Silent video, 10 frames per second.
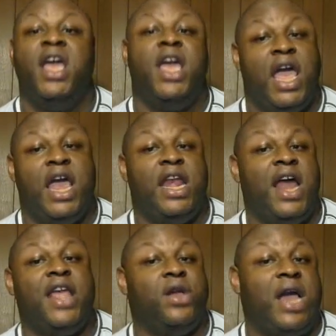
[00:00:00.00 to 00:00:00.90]
And
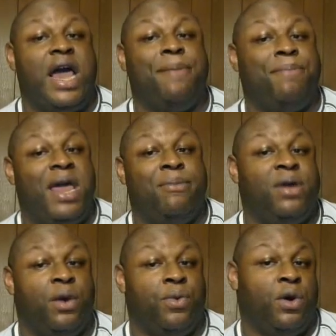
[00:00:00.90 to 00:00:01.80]
now you got a baby
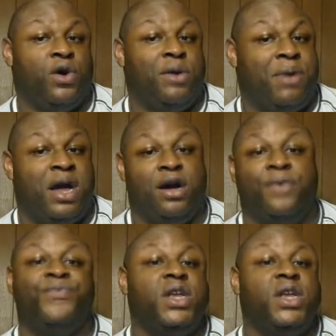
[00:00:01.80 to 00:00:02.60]
to worry about